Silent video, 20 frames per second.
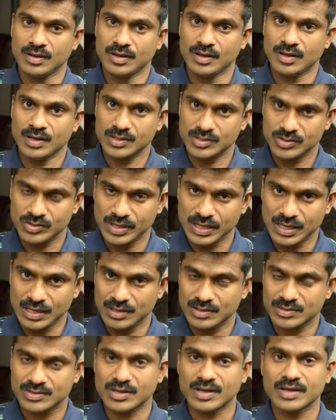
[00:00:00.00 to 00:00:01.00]
and today
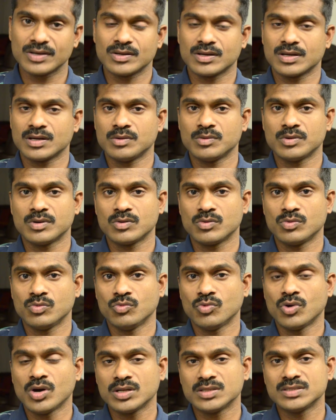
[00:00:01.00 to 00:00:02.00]
I'll try to cover
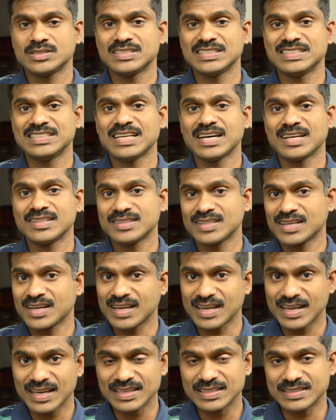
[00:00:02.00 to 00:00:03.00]
what Siddhanta
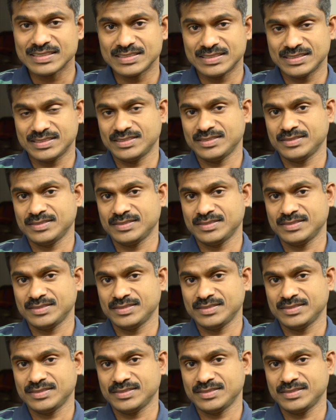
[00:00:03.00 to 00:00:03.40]
is.